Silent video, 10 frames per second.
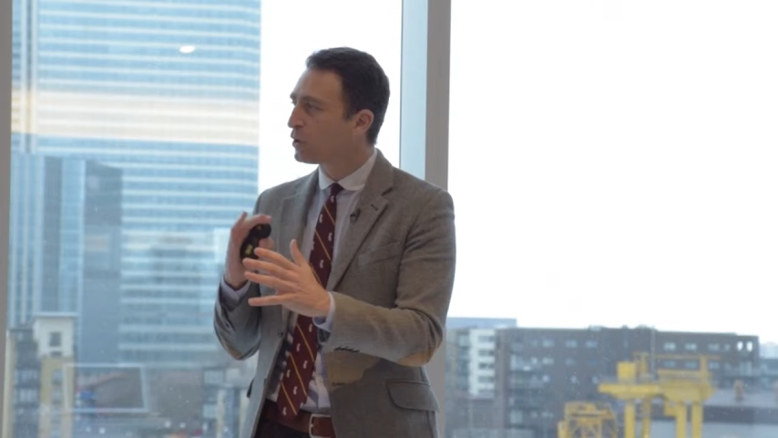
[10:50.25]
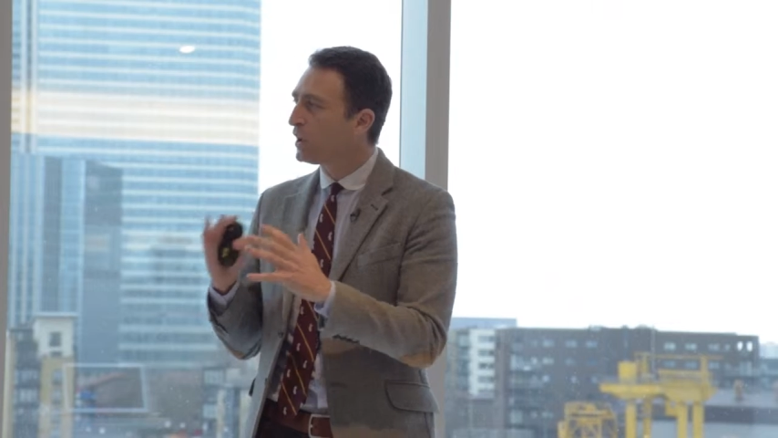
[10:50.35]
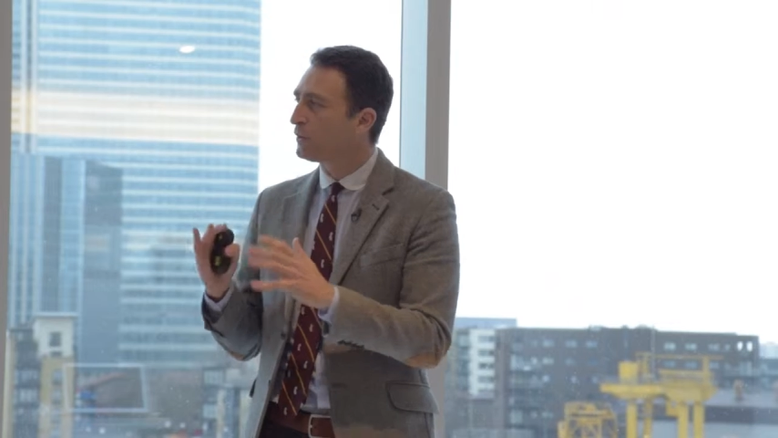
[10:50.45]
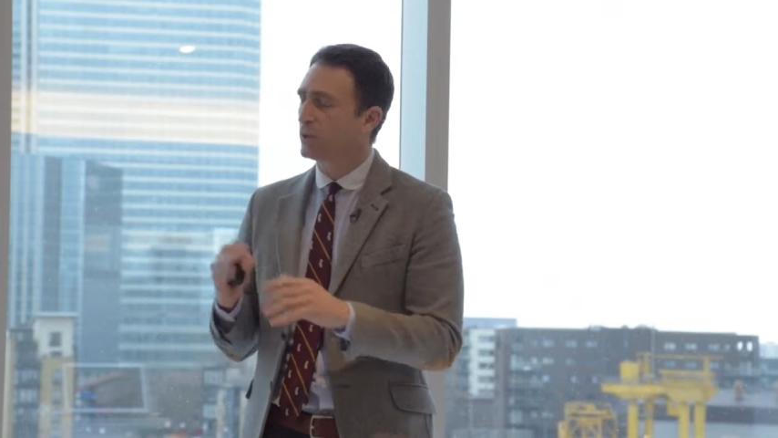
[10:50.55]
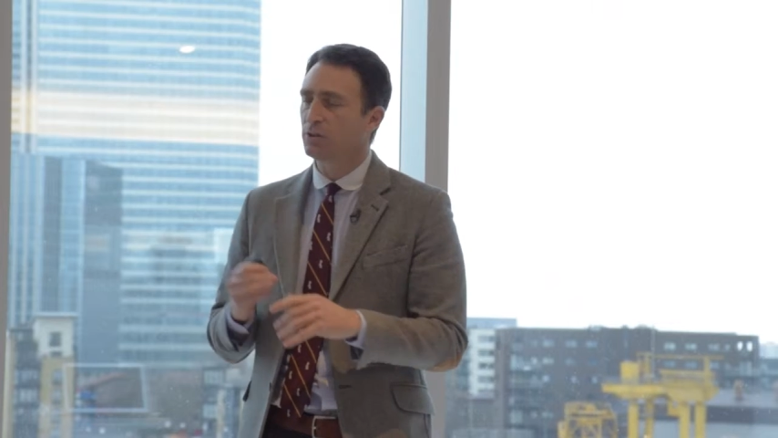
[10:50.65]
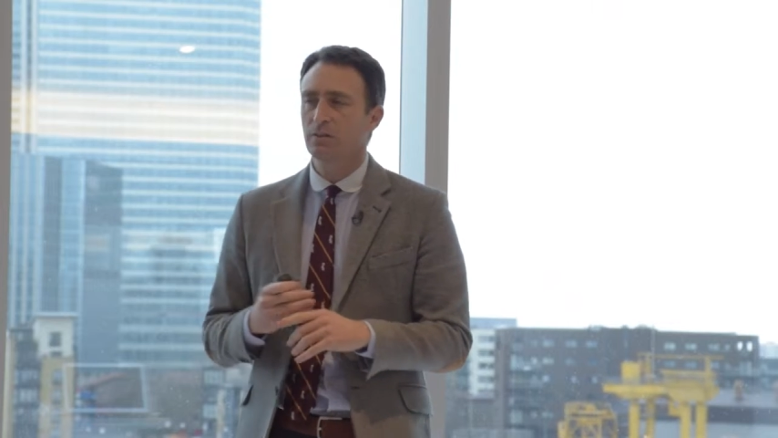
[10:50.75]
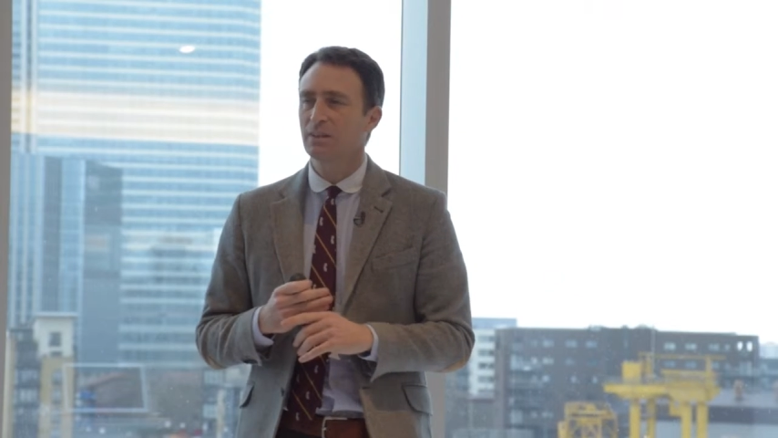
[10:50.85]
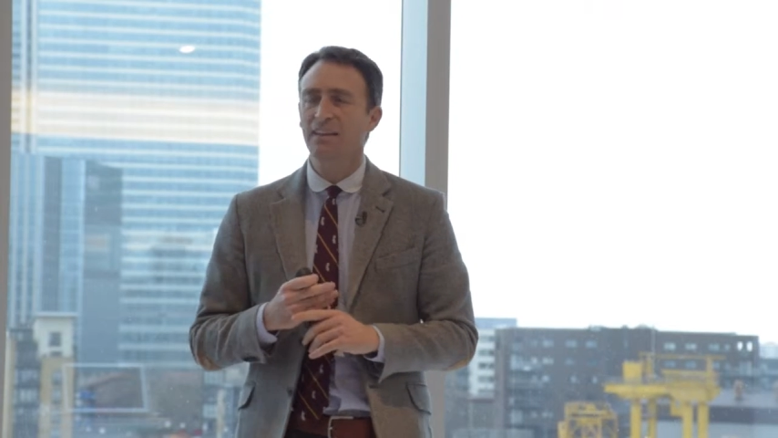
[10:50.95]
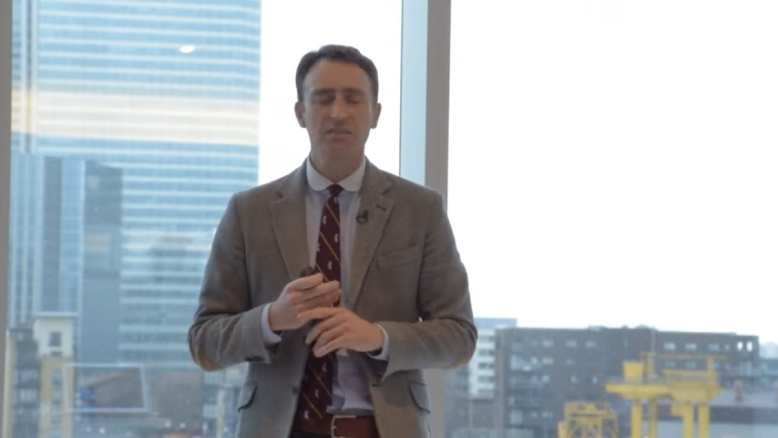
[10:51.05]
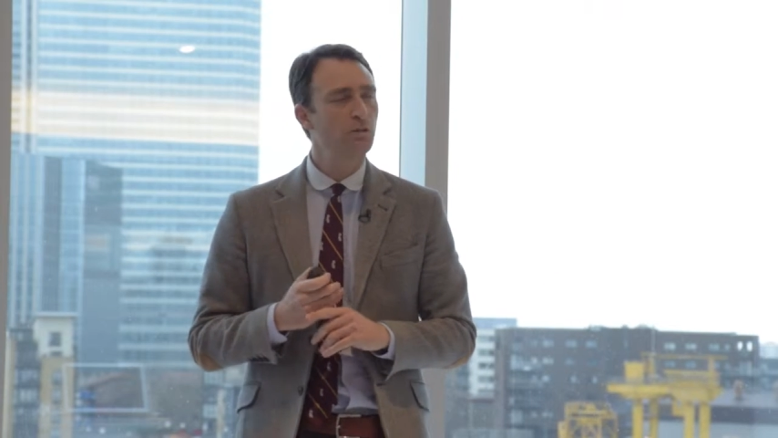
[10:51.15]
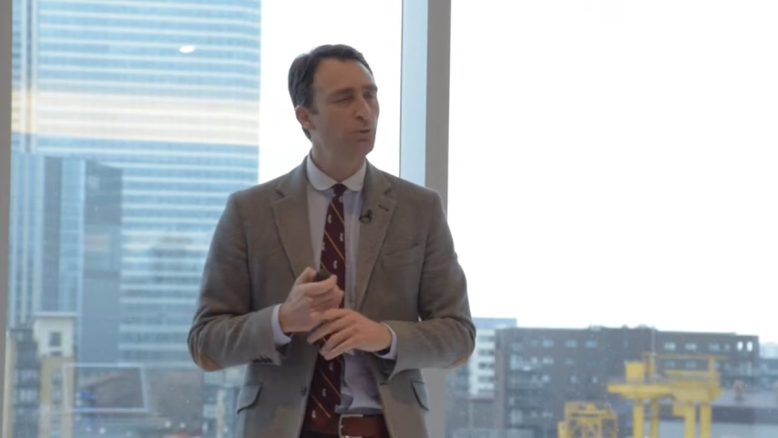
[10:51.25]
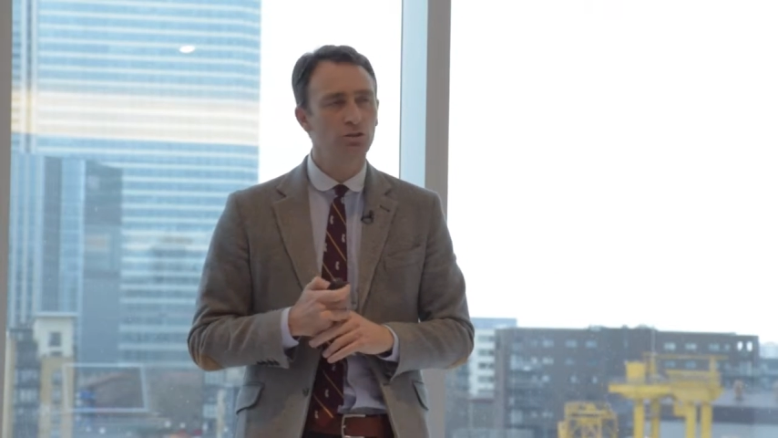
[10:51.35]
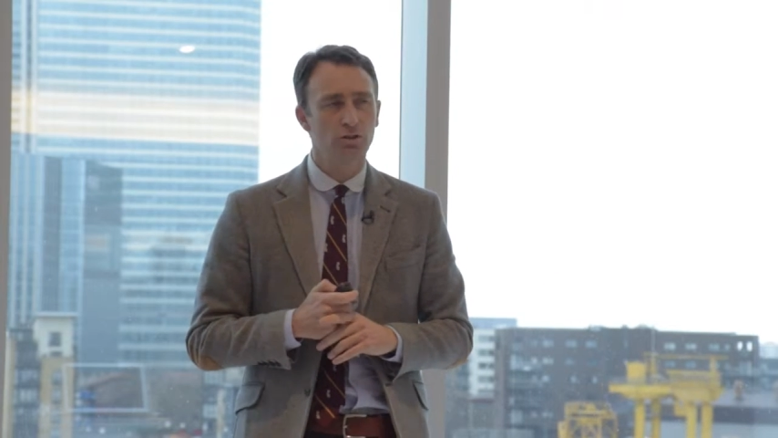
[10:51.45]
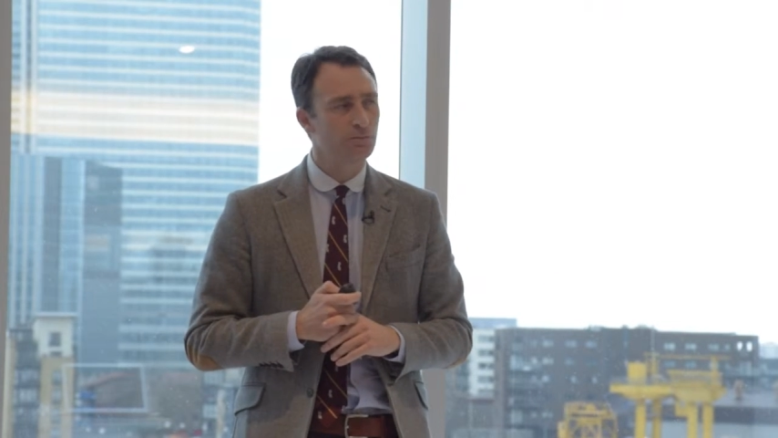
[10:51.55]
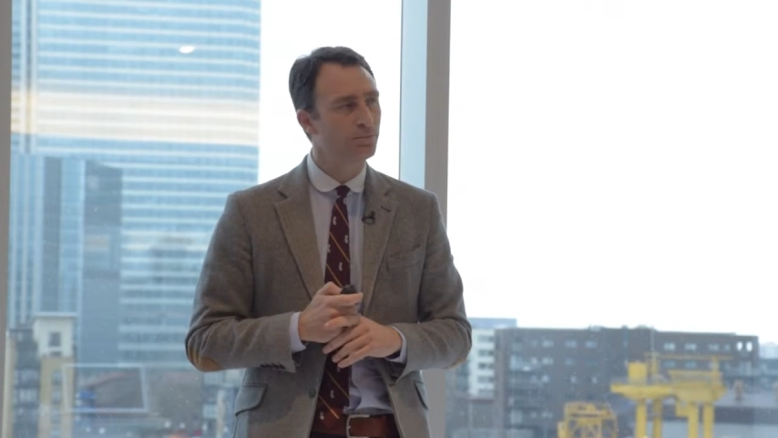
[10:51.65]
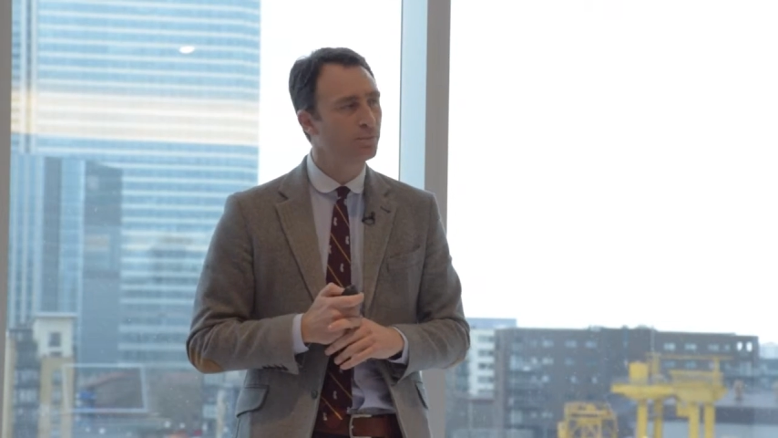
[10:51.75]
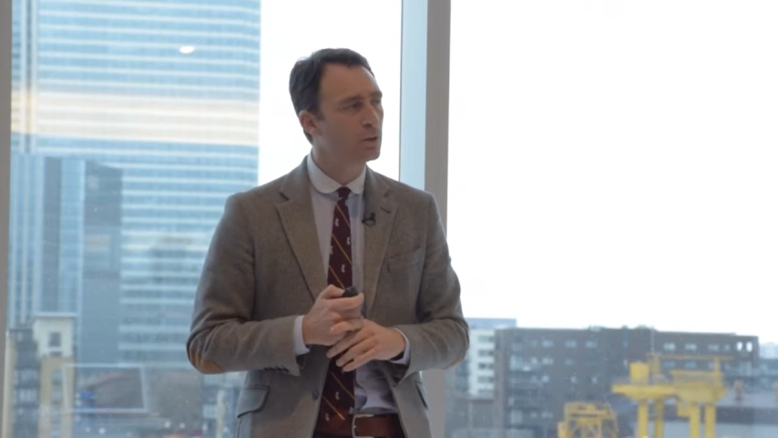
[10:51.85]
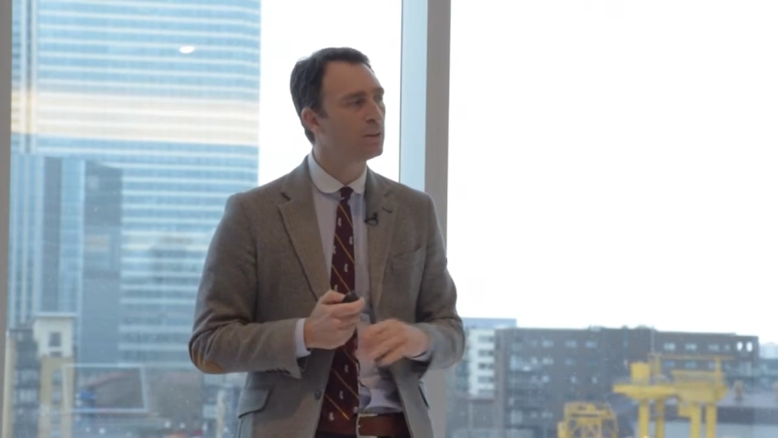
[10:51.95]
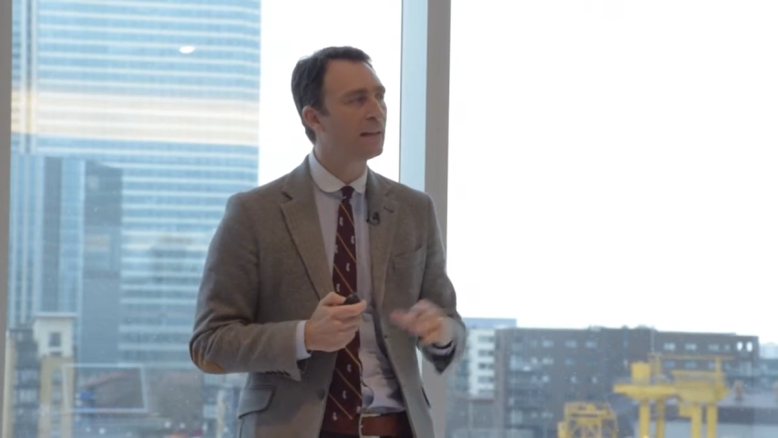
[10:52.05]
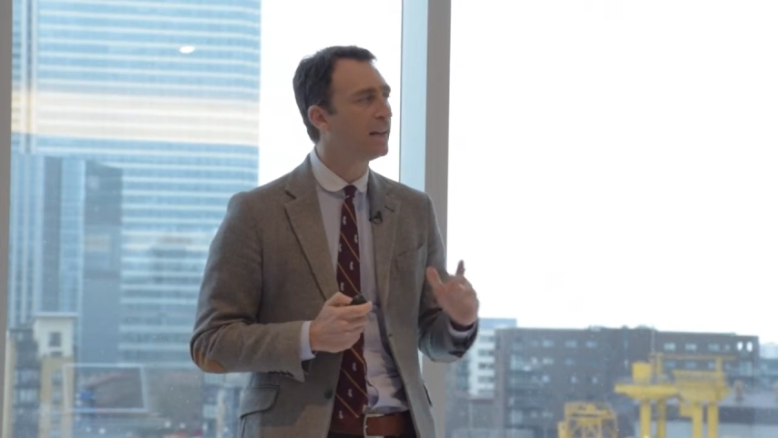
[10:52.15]
collaboration doesn't reach
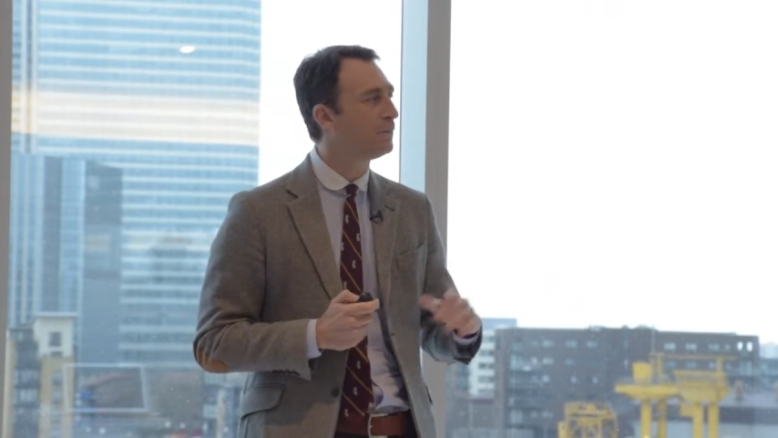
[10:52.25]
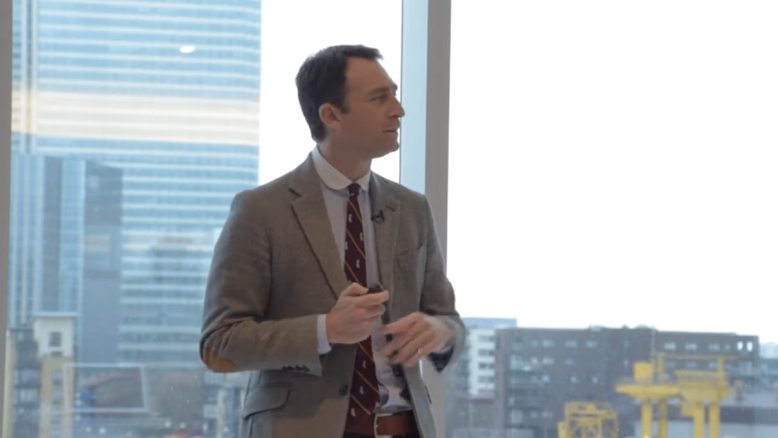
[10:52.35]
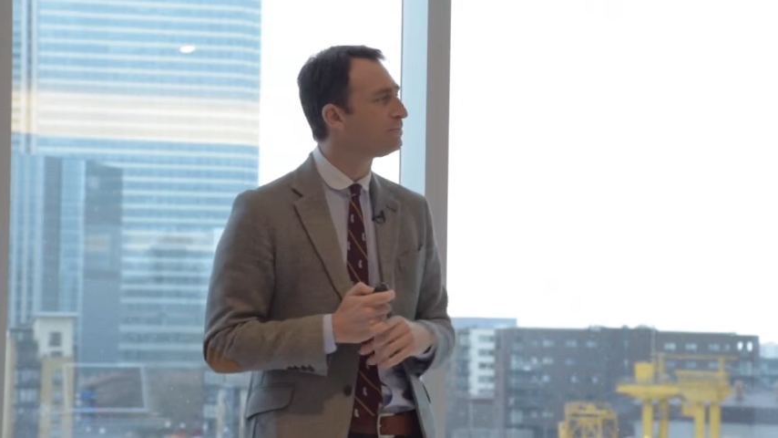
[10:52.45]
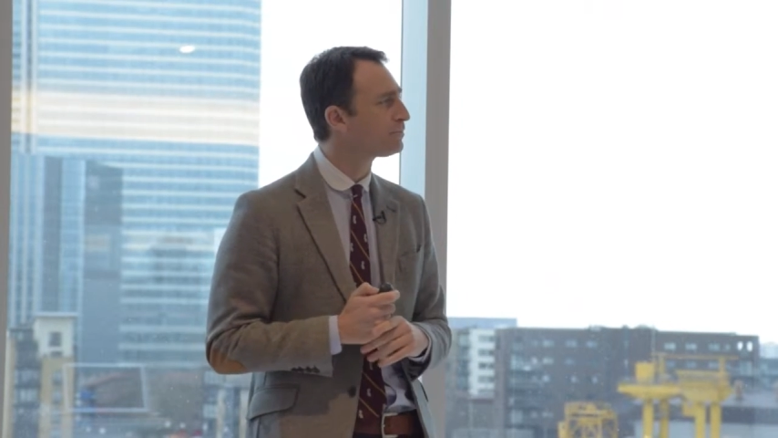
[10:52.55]
to that level.